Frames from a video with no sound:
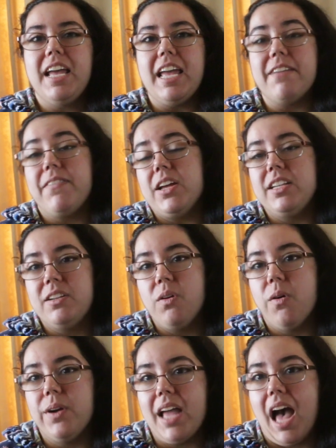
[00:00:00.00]
if I didn't
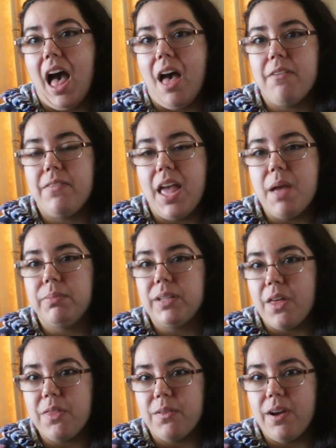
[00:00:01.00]
already have a
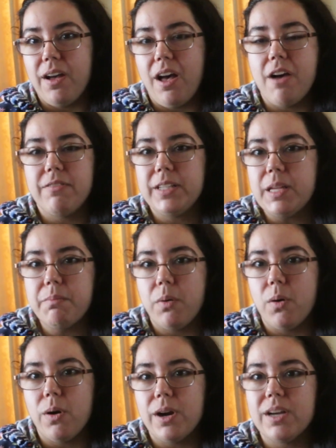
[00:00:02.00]
plethora of
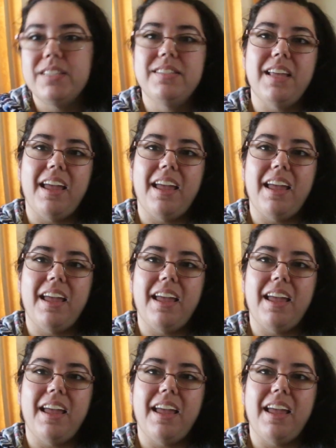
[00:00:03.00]
clipboards